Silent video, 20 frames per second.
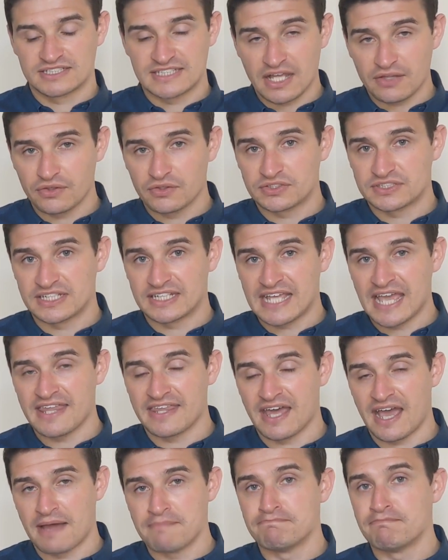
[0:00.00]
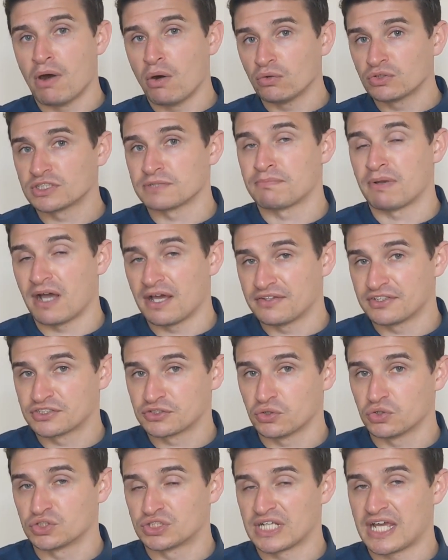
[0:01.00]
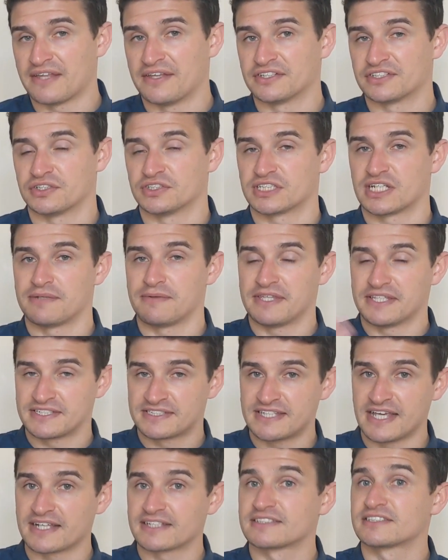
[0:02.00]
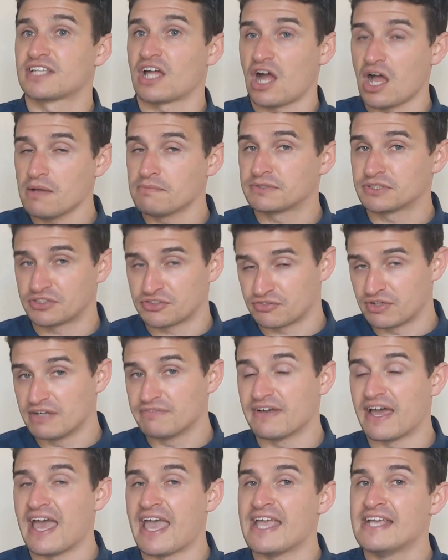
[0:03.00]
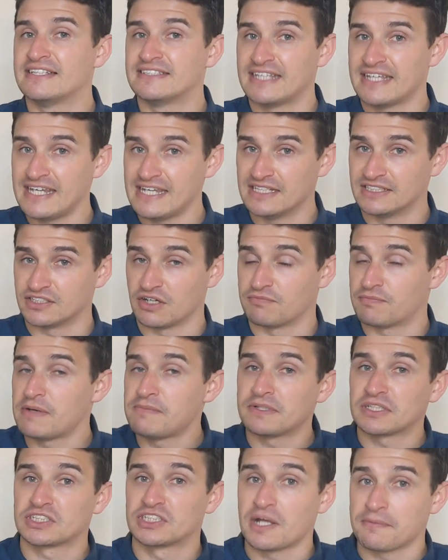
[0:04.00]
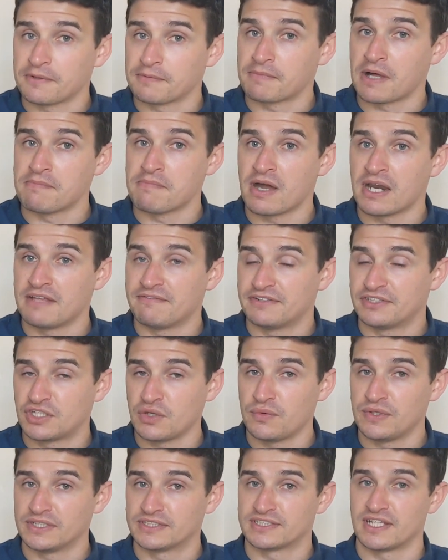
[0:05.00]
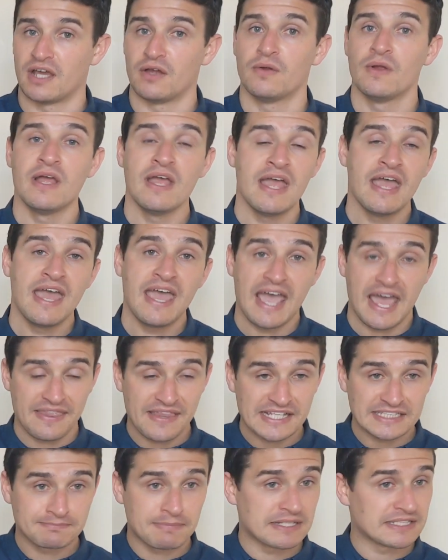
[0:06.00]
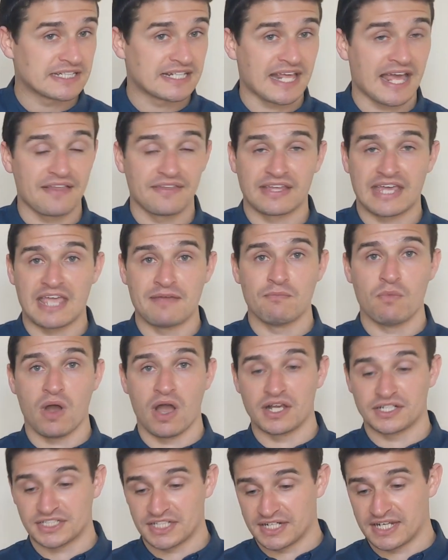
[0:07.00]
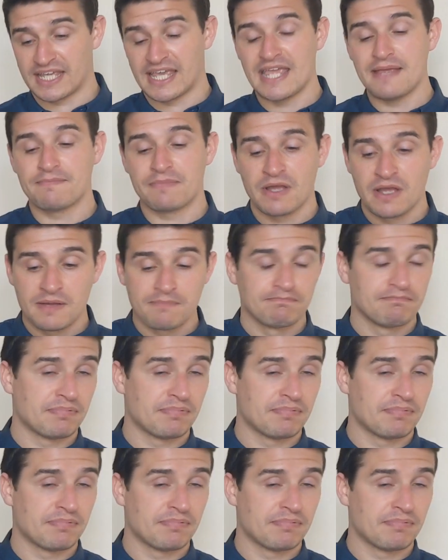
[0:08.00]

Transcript: sell those together and multiply the scores together. So it's going to be the 6 times the 3 for 18. So I've pretty much doubled my money for doing so. And that's basically how the game works. You're going to keep